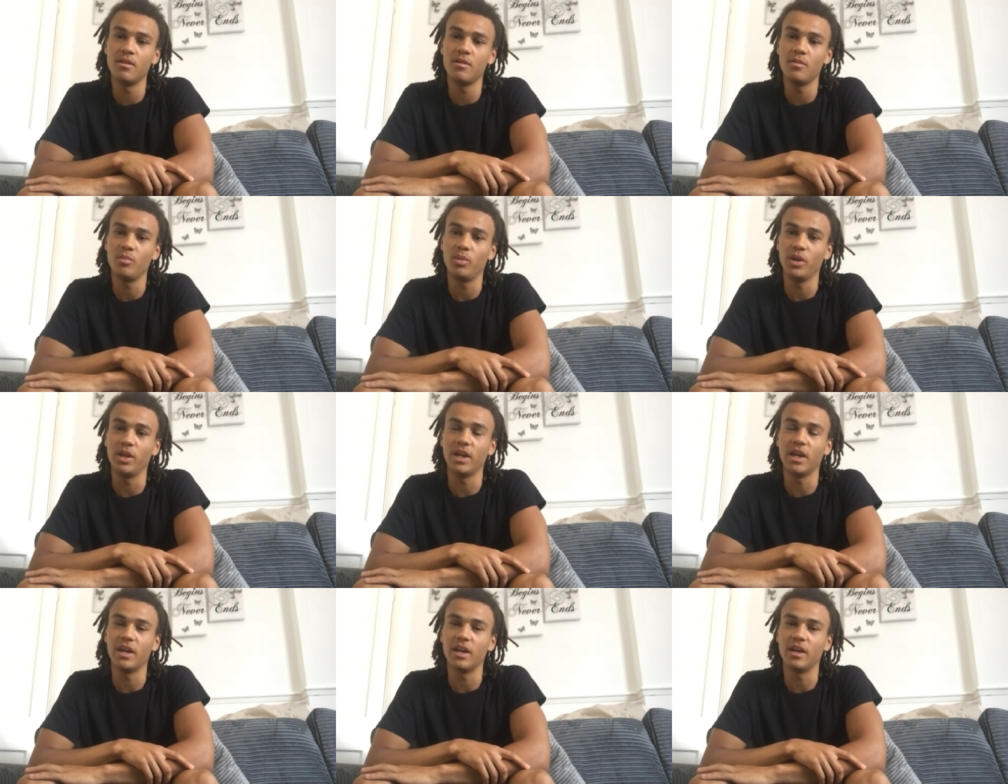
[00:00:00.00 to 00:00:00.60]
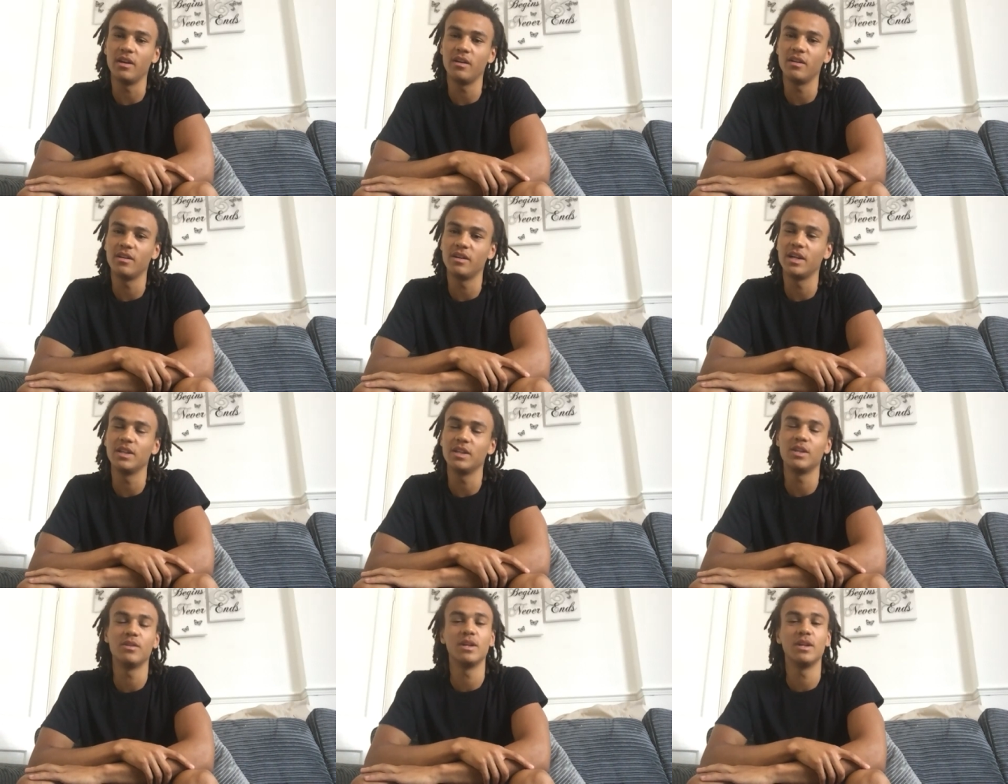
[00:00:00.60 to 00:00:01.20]
But yeah,
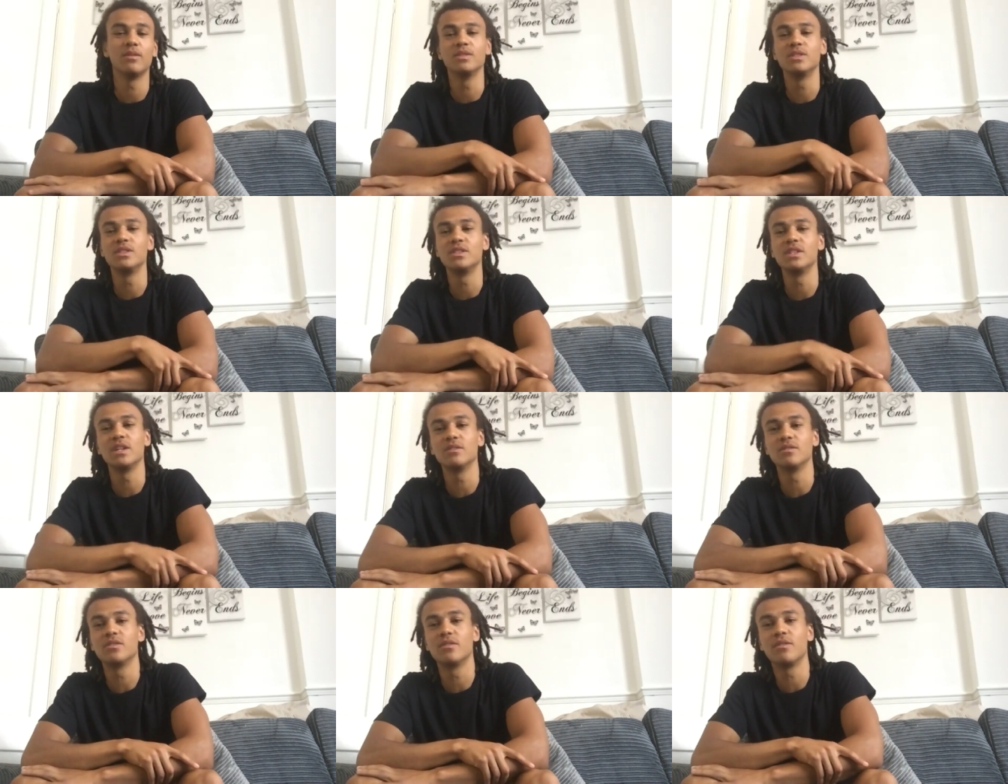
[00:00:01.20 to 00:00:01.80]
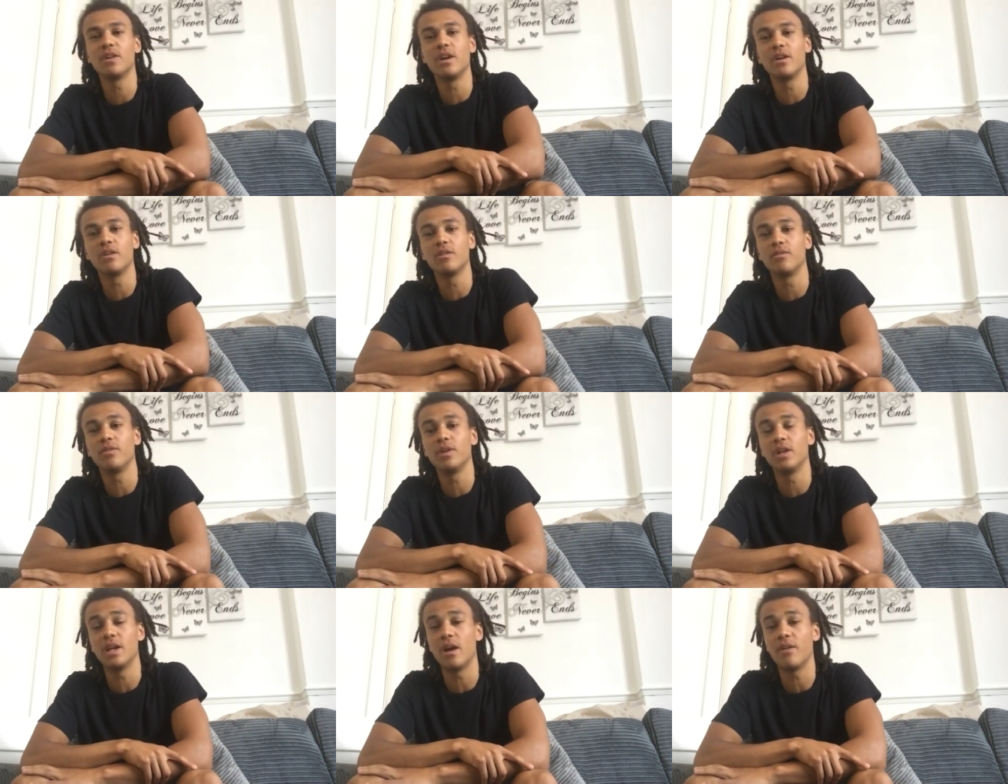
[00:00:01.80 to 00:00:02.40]
it was a very good feeling.